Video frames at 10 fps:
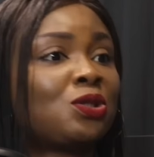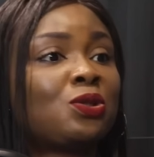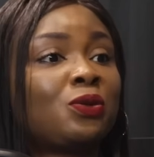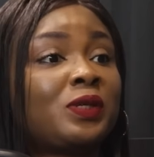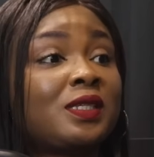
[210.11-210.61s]

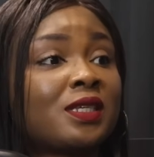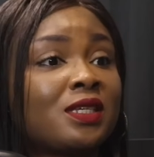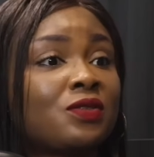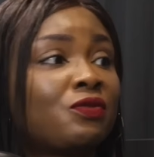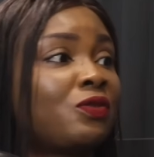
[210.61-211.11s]
So
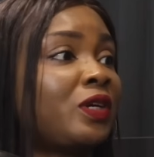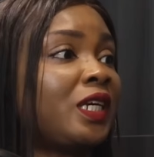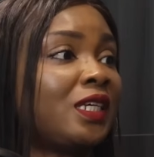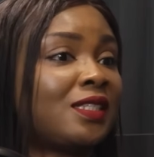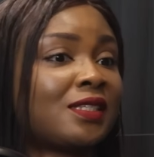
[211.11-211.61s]
risk is
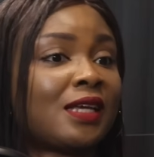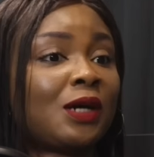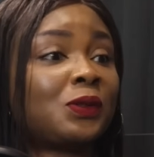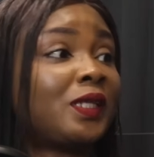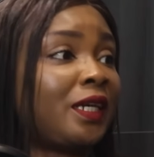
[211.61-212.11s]
free. It's
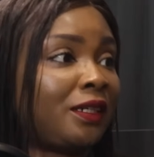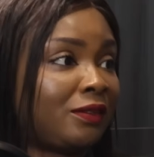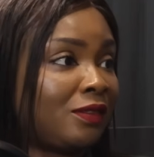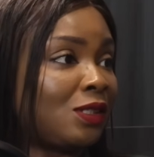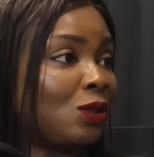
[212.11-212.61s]
out
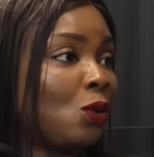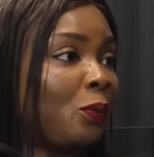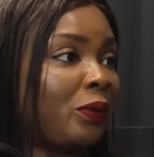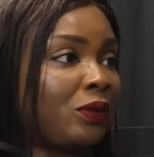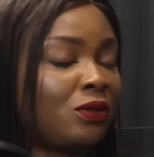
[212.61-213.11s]
there. It's
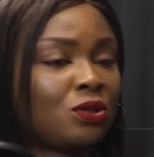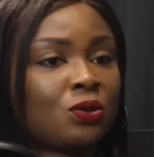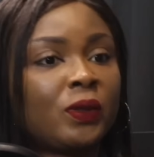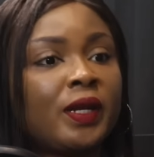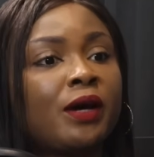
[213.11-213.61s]
open.
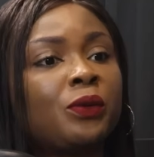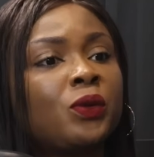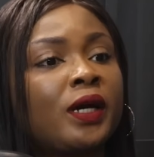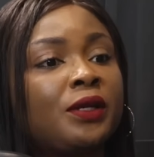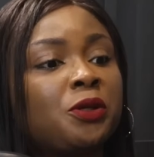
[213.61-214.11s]
So now
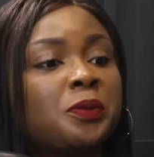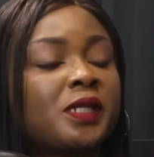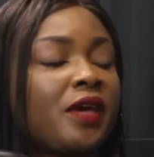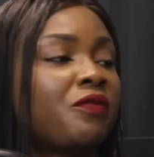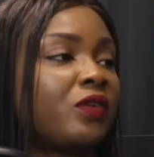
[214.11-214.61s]
you
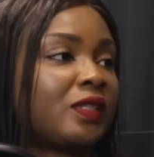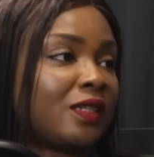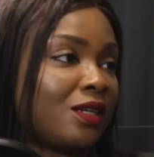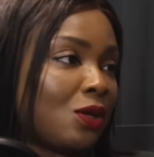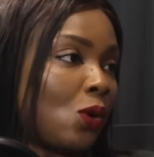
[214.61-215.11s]
adopt
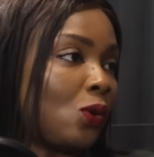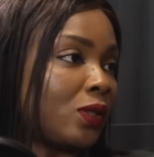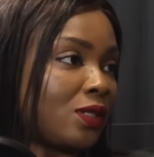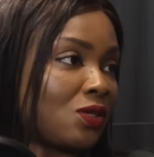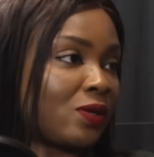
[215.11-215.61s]
everything,
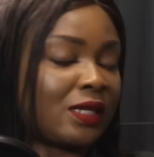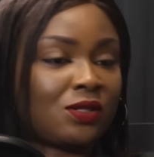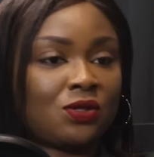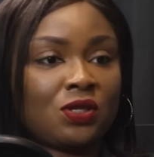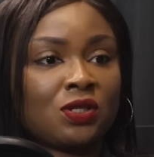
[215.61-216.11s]
all the
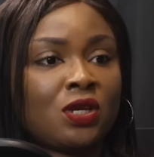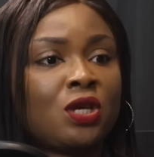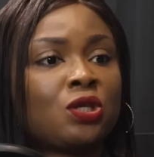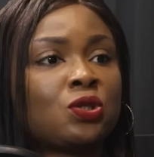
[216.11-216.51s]
strategies.